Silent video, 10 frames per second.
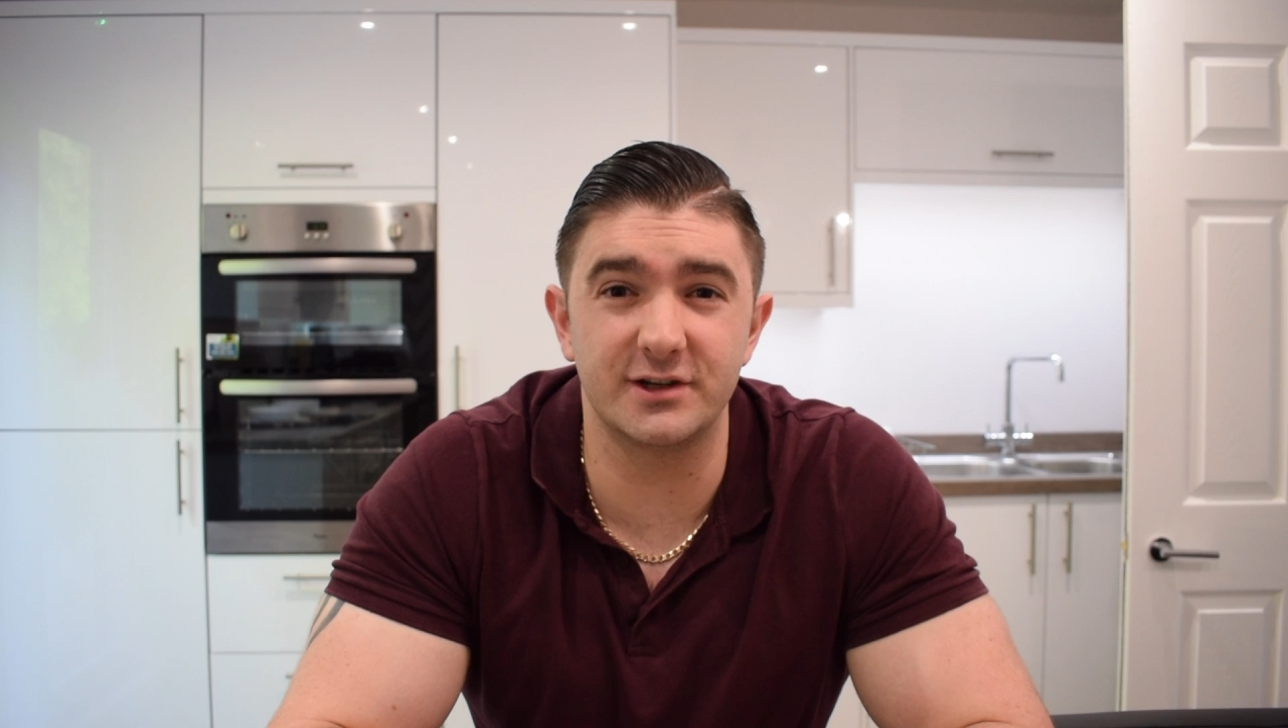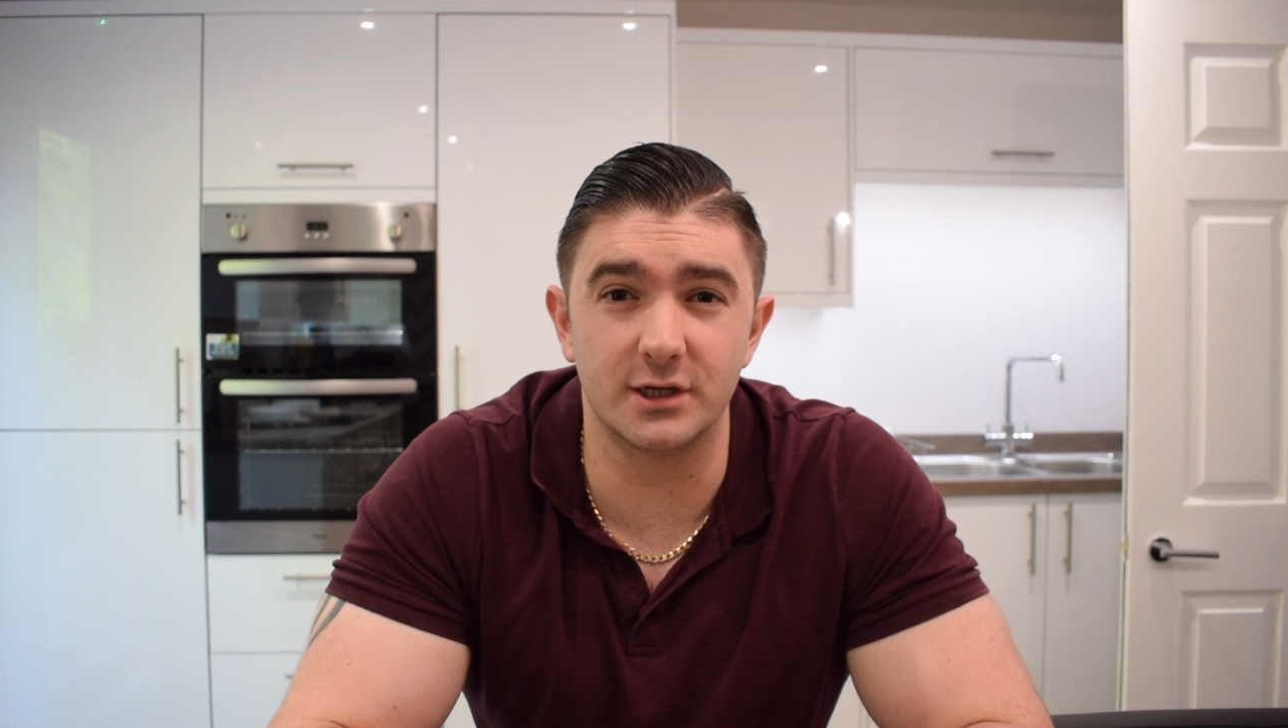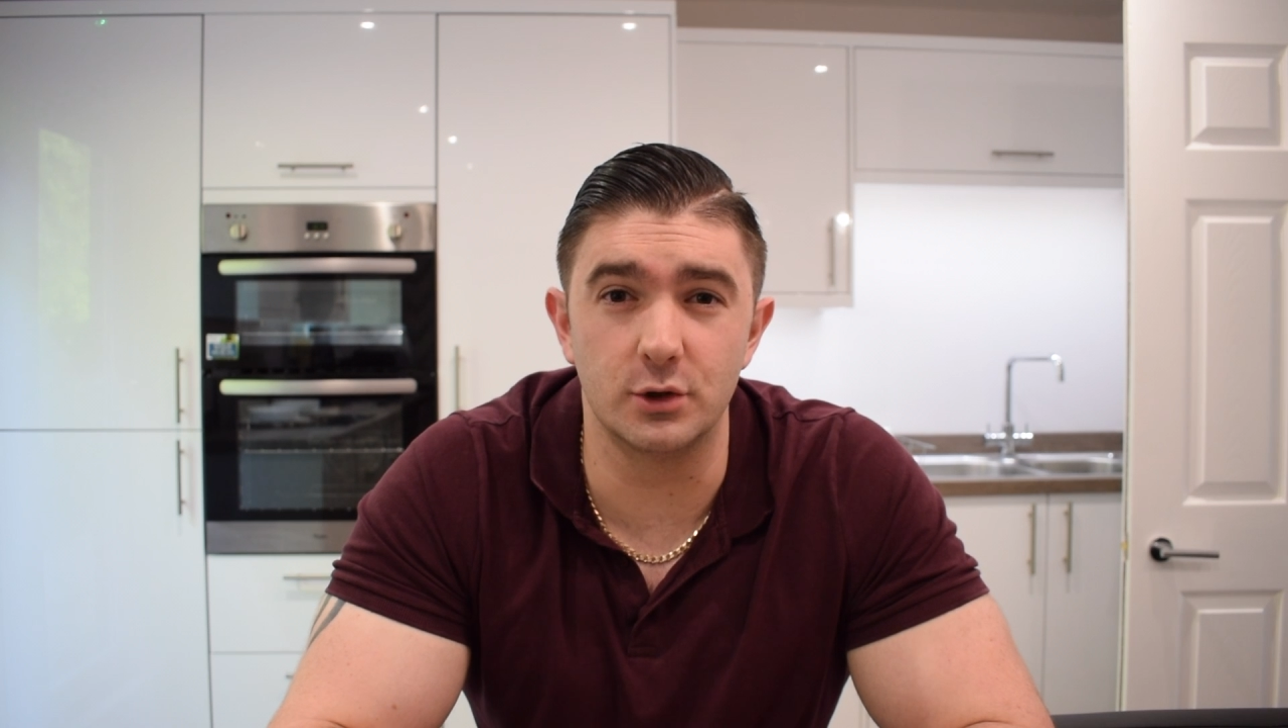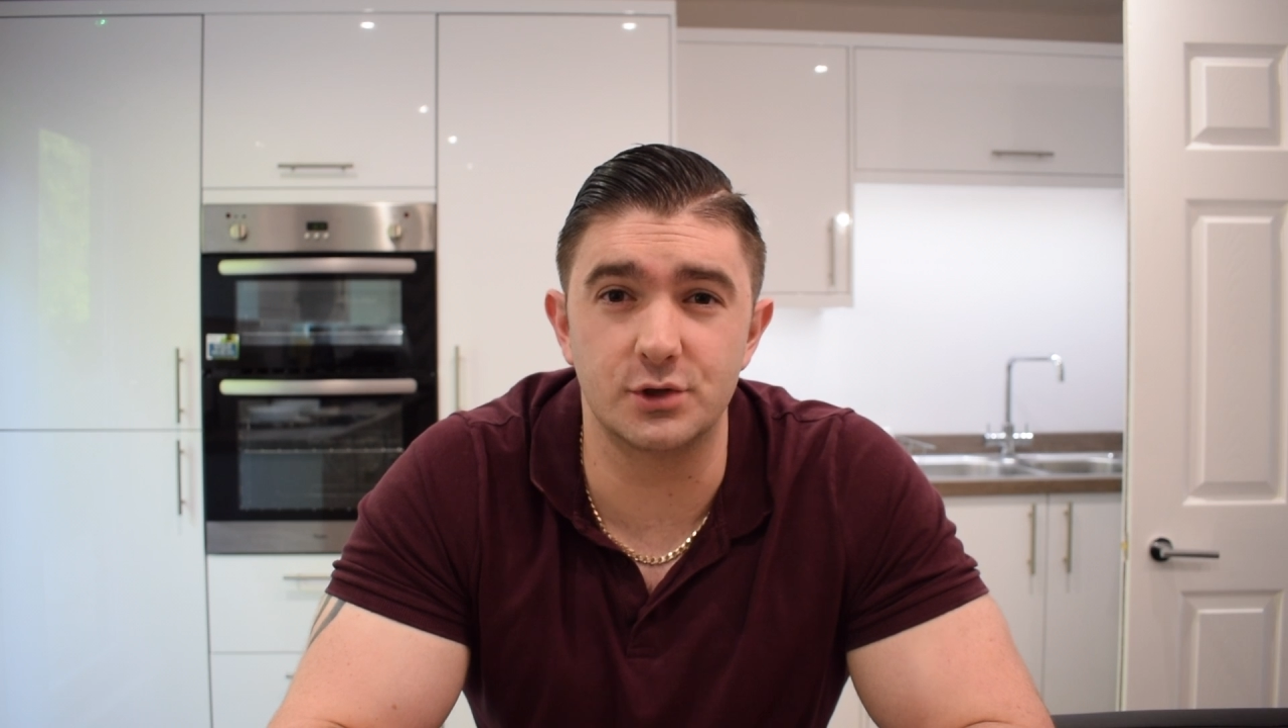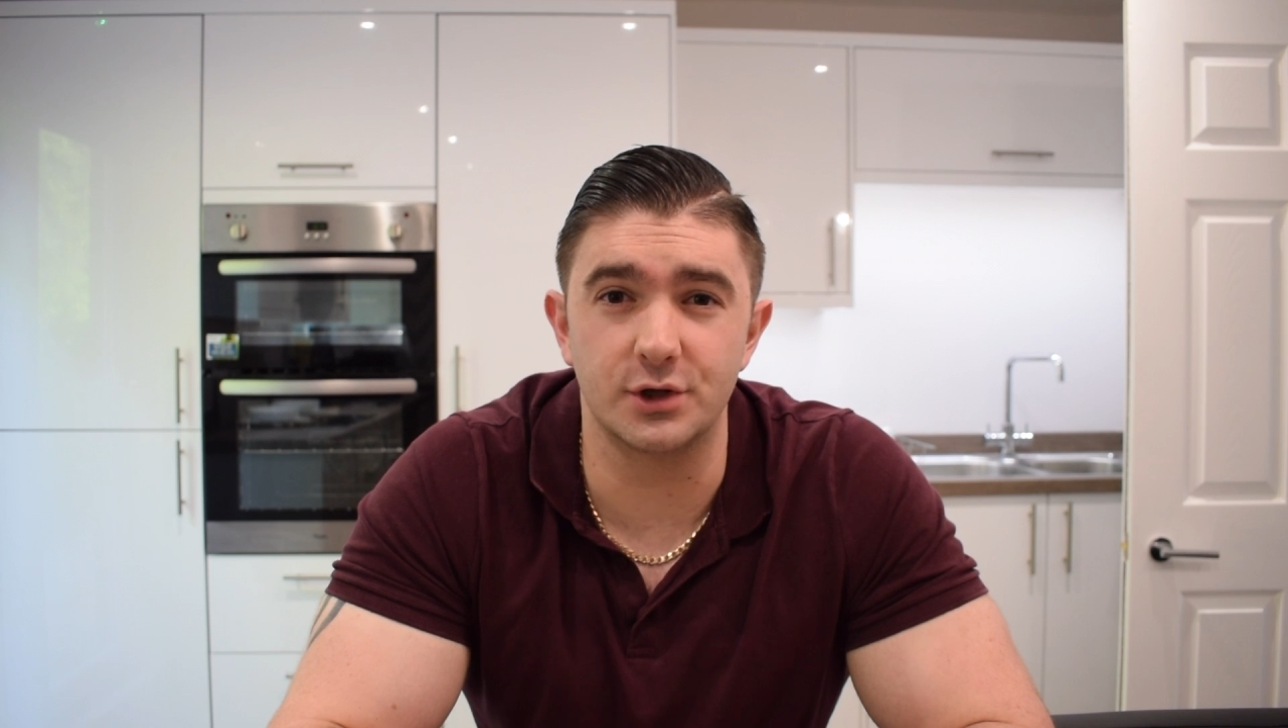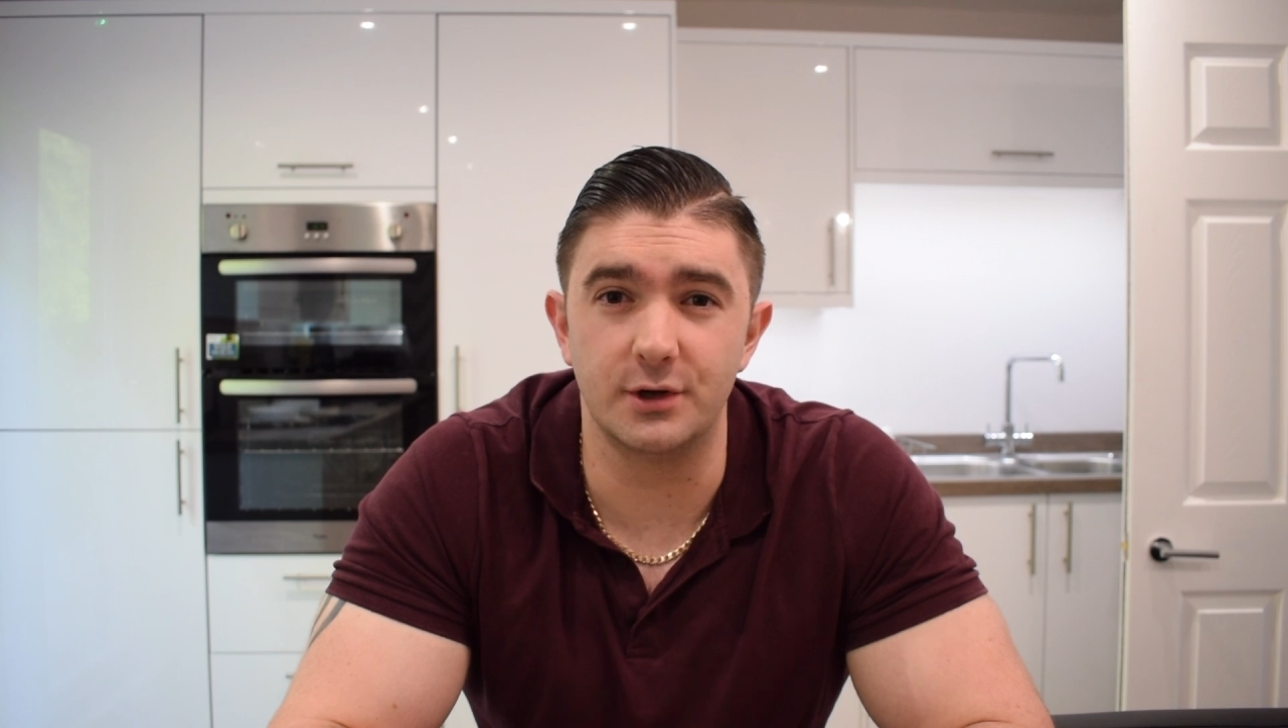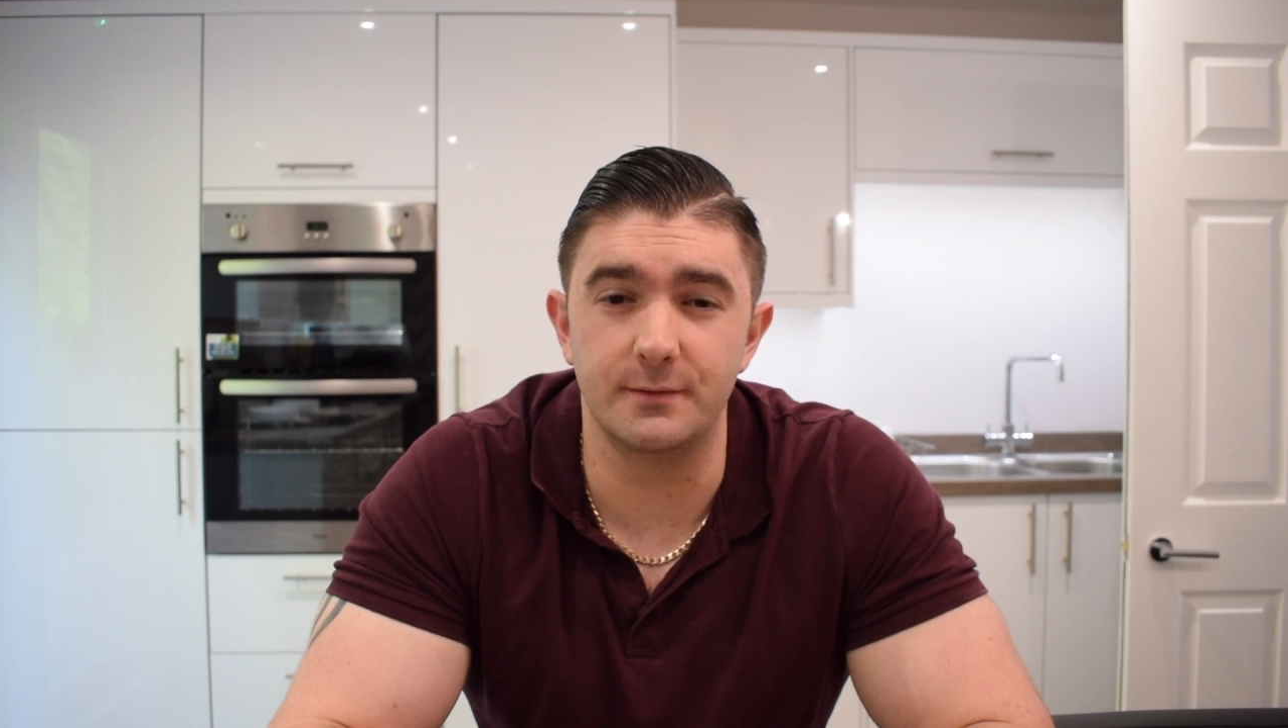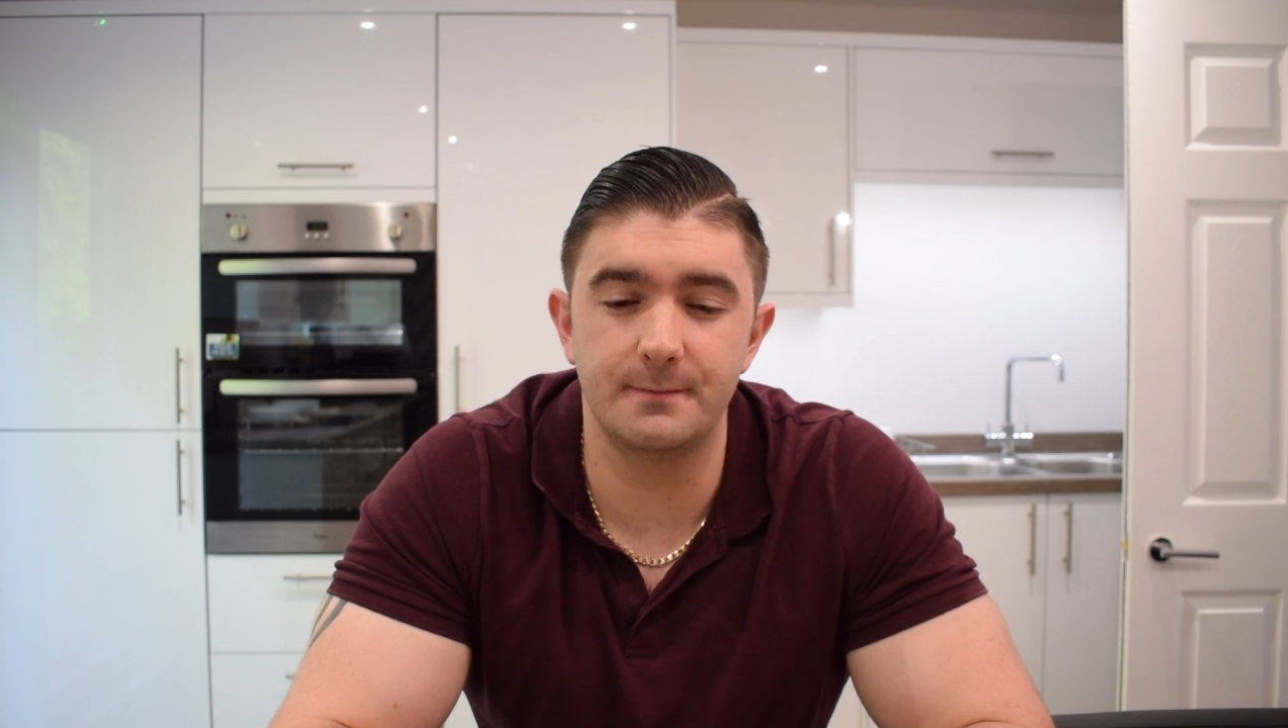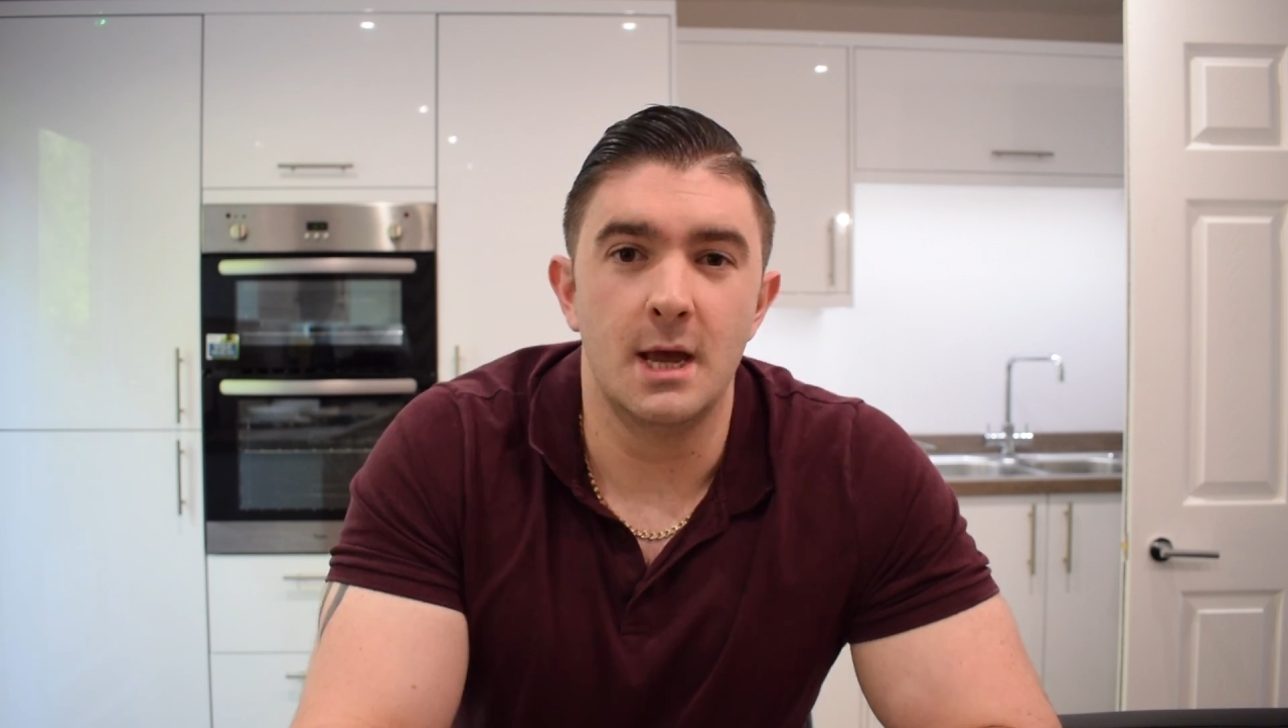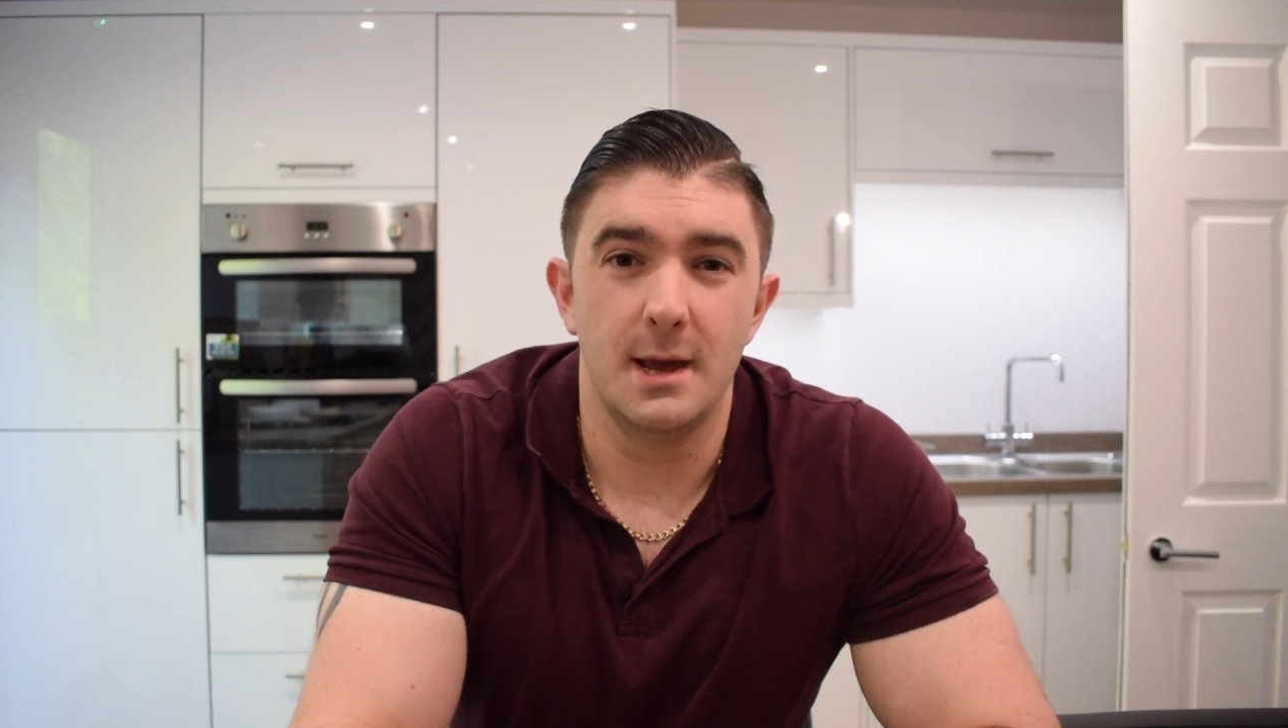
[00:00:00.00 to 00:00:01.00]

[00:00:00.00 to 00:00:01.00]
resolution.